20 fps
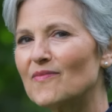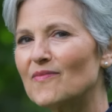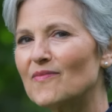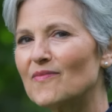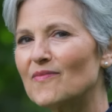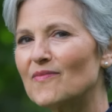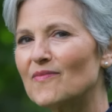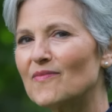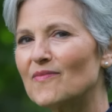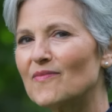
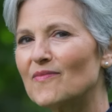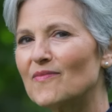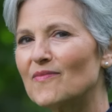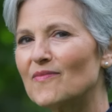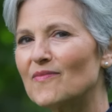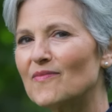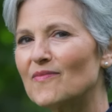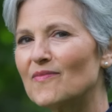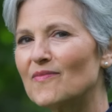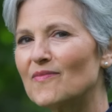
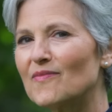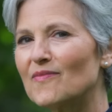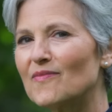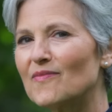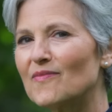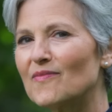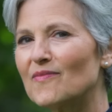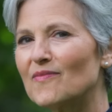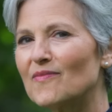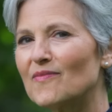
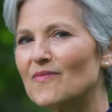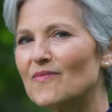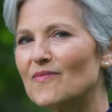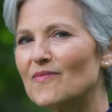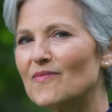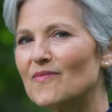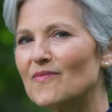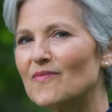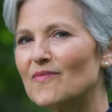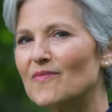
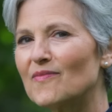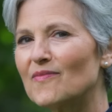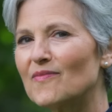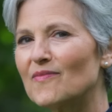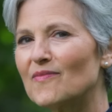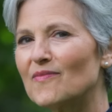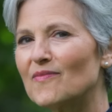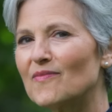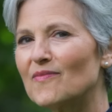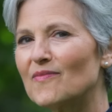
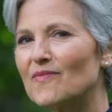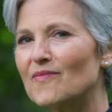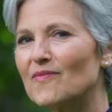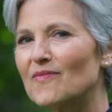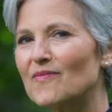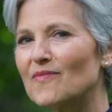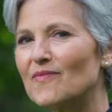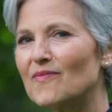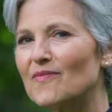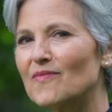
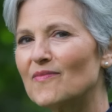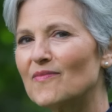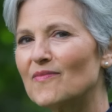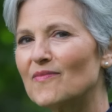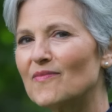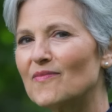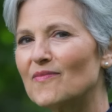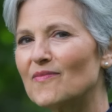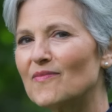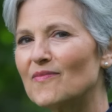
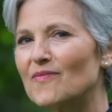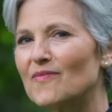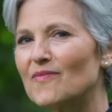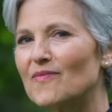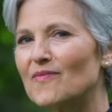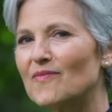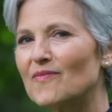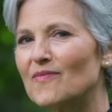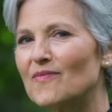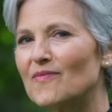
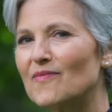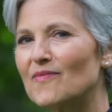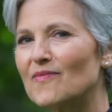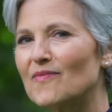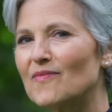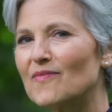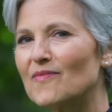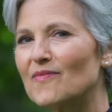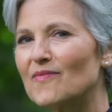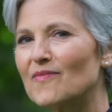
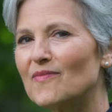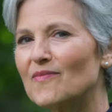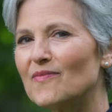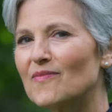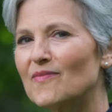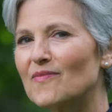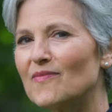This is a still picture; no speech is visible.